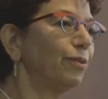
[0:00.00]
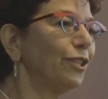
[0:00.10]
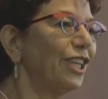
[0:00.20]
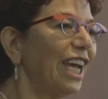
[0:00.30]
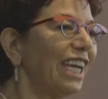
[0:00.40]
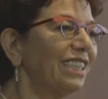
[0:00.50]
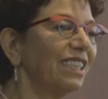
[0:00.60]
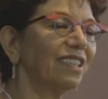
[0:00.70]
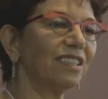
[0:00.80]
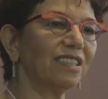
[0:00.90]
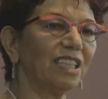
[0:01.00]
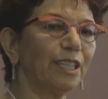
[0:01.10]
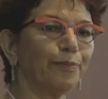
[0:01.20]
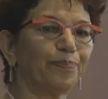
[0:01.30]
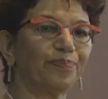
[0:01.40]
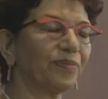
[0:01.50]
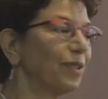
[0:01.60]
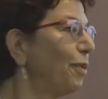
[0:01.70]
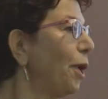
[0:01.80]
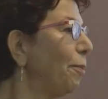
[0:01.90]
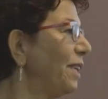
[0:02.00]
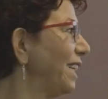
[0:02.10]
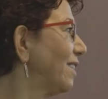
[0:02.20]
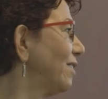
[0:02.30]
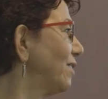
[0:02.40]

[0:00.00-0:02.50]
protecting the public,